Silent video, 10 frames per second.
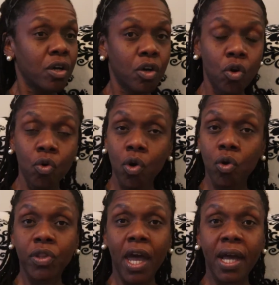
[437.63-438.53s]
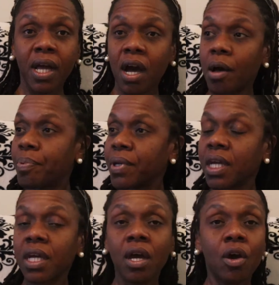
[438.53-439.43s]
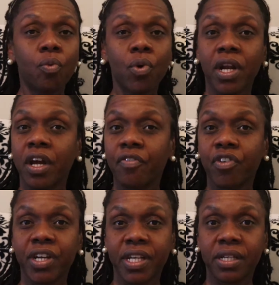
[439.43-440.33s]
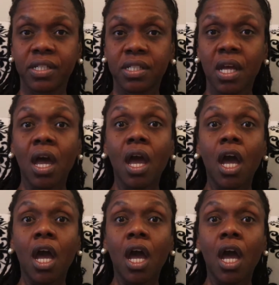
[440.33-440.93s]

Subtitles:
Google that company, whatever it is.